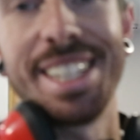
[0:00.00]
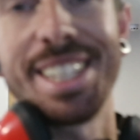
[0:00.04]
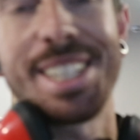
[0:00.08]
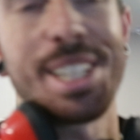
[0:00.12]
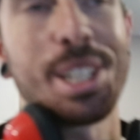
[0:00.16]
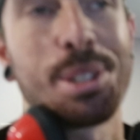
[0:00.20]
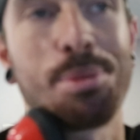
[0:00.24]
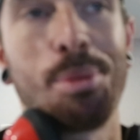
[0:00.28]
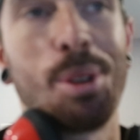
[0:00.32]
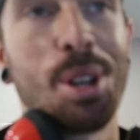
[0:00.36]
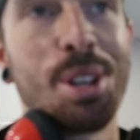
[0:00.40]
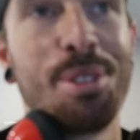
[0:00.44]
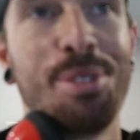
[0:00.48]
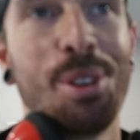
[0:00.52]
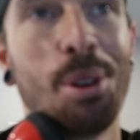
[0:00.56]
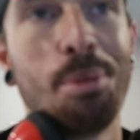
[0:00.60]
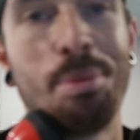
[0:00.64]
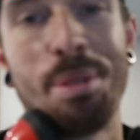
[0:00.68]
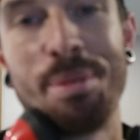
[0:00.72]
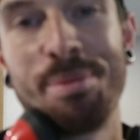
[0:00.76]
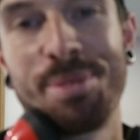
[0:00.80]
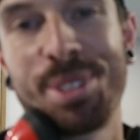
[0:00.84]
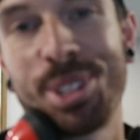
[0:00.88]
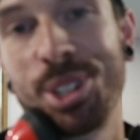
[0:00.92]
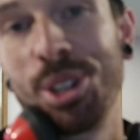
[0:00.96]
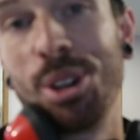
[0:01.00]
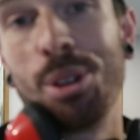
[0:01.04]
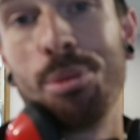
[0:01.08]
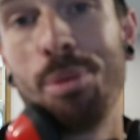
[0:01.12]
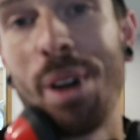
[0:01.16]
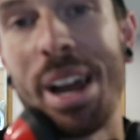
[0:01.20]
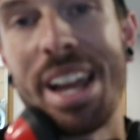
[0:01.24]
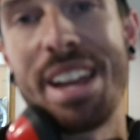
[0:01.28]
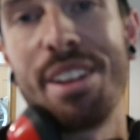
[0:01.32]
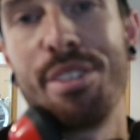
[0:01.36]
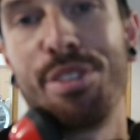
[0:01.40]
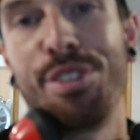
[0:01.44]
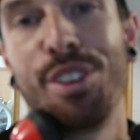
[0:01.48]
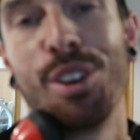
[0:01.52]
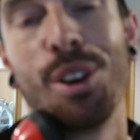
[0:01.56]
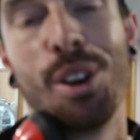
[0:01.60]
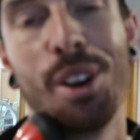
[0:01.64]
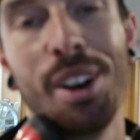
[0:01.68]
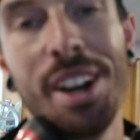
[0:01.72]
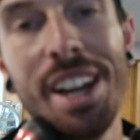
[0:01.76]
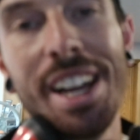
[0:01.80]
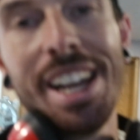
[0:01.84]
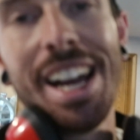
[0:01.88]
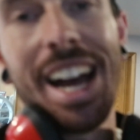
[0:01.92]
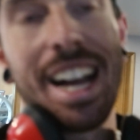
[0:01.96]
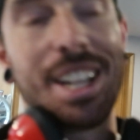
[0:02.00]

This is what you've all been sort of waiting for,